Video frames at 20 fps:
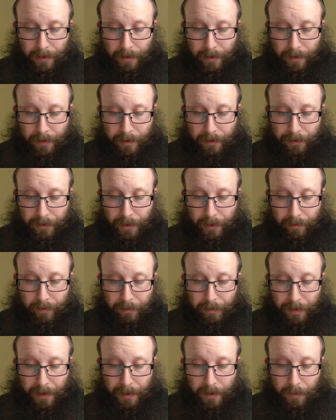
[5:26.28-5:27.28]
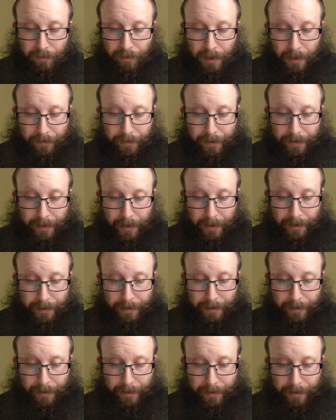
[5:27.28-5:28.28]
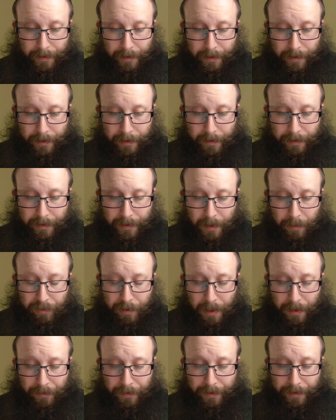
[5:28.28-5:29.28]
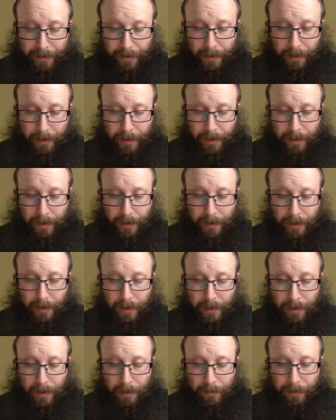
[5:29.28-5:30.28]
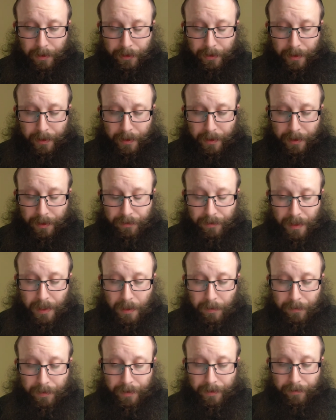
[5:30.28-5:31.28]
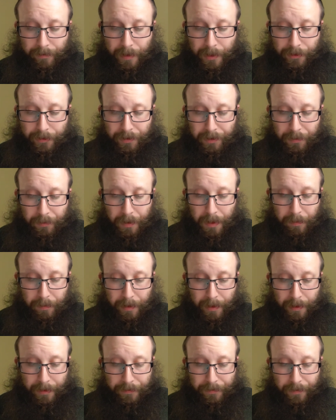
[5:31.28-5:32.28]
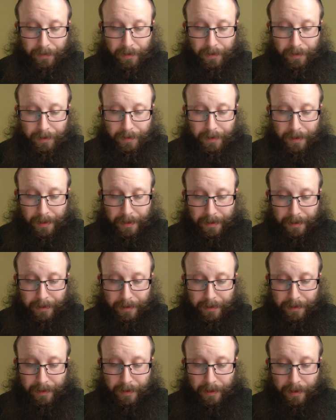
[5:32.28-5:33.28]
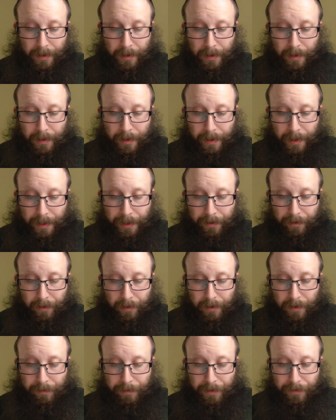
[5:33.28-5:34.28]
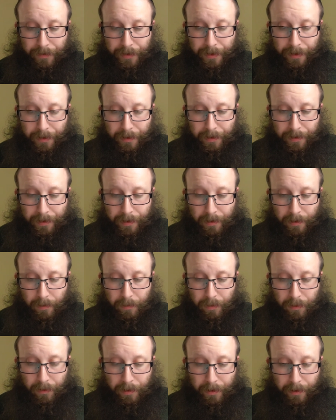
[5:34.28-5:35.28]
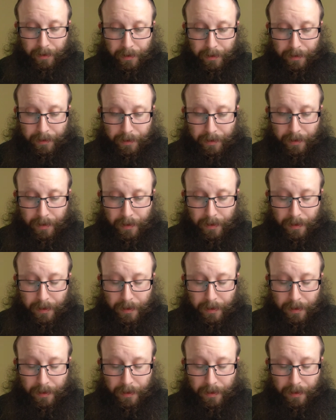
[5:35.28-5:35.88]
as Jeremiah prophesies in the same prophecy in which he describes Rachel's weeping for her sons and their ultimate return to their borders.